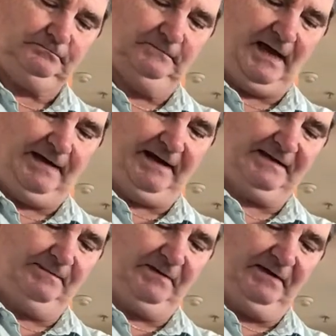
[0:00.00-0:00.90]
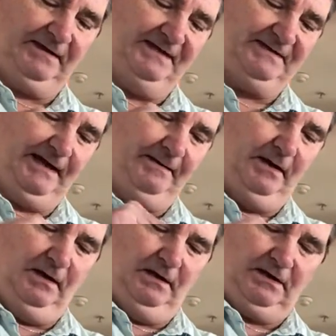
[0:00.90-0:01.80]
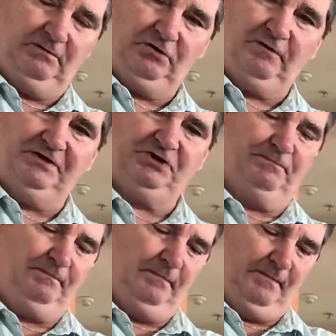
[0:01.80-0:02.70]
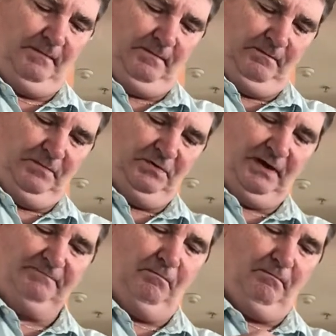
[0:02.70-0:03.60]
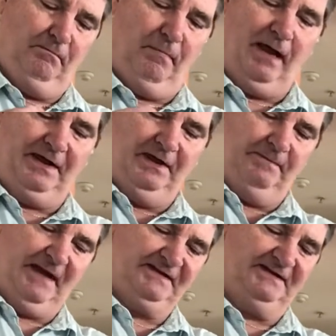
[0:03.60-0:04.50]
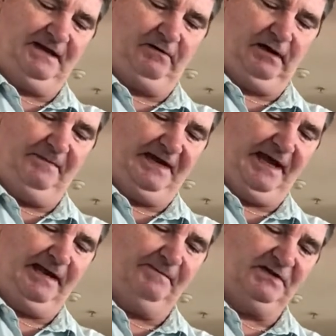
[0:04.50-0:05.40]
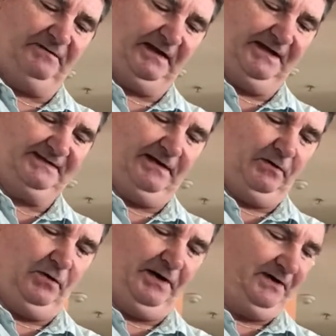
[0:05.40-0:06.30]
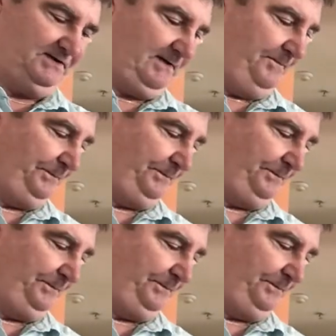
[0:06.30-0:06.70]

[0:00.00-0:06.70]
kind of get them to release their, crunch them, not mulling them necessarily, but getting them to release their oils.